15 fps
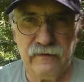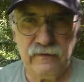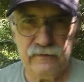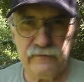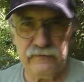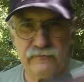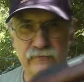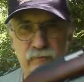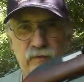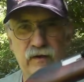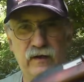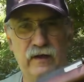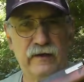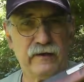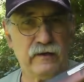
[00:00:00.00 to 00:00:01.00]
This is what a
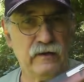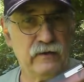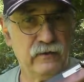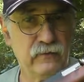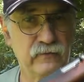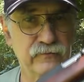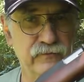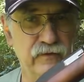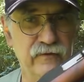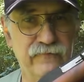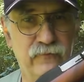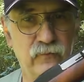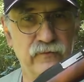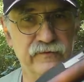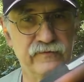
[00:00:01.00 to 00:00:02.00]
lot of gun owners look
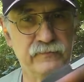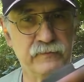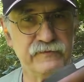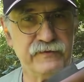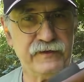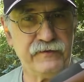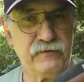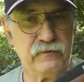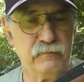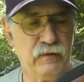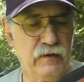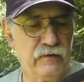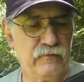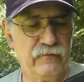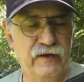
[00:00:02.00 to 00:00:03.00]
for, this particular
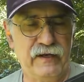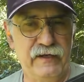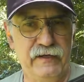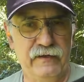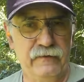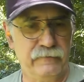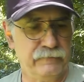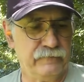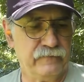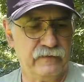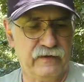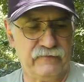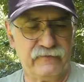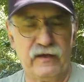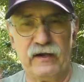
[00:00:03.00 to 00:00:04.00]
model right here.
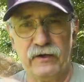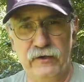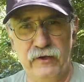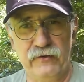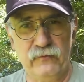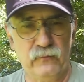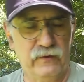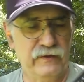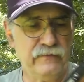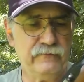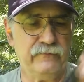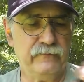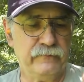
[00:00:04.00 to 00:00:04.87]
I've got another one